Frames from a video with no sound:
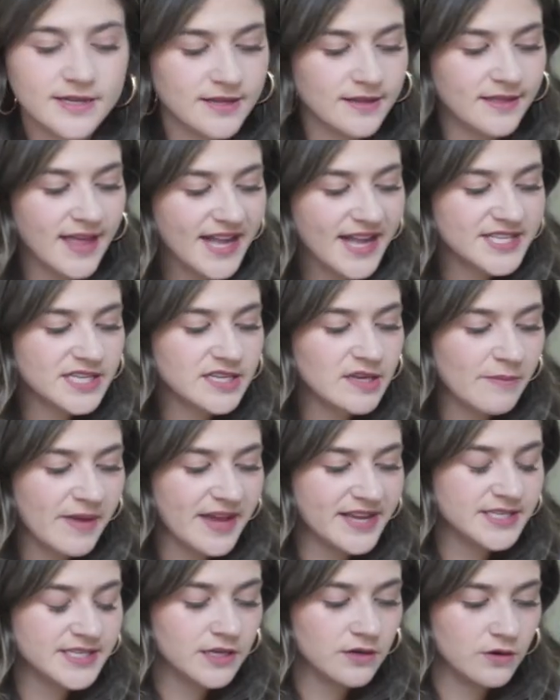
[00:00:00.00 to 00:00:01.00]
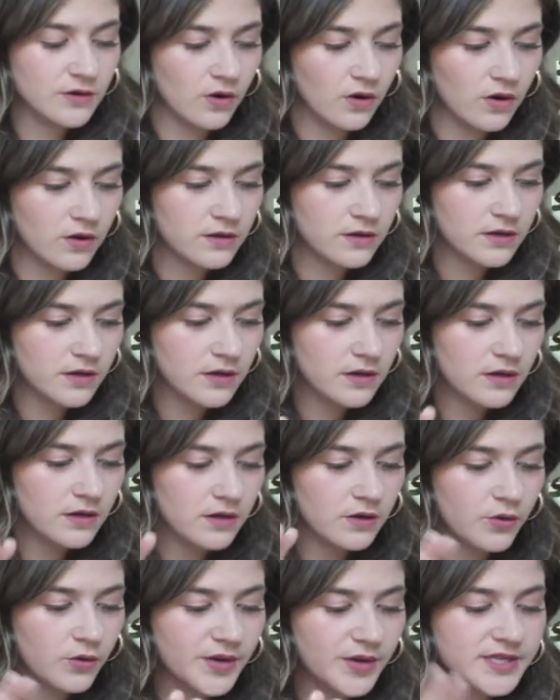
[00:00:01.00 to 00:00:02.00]
That's an amazing goal.
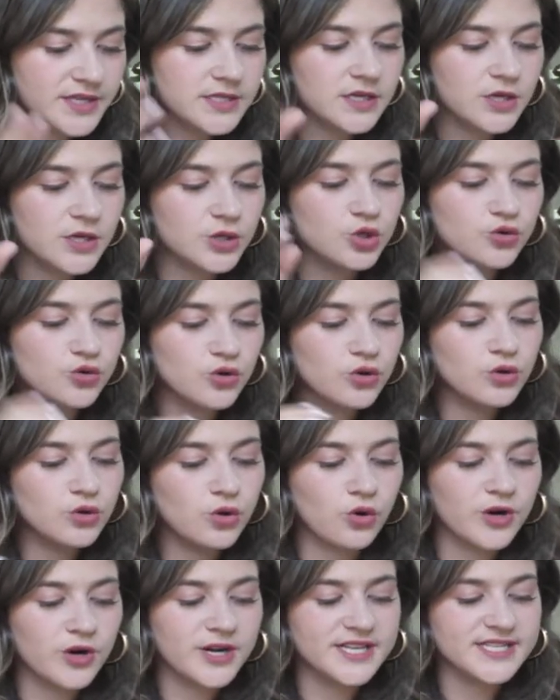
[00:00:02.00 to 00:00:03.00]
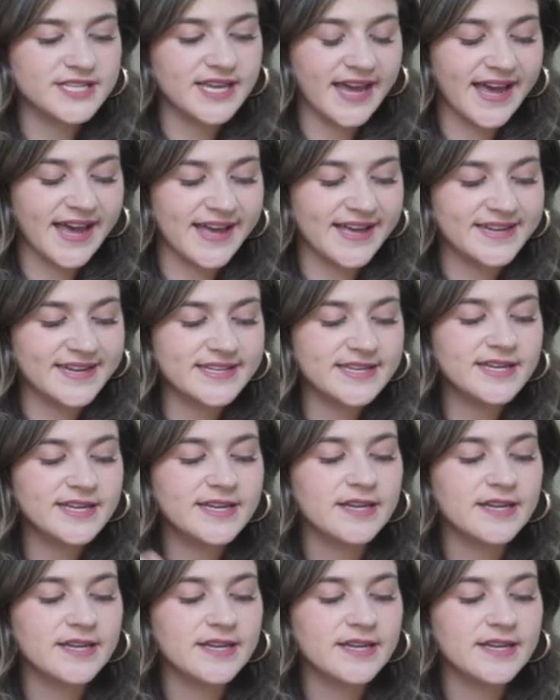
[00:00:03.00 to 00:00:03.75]
Quiz control, Lauren is ahead.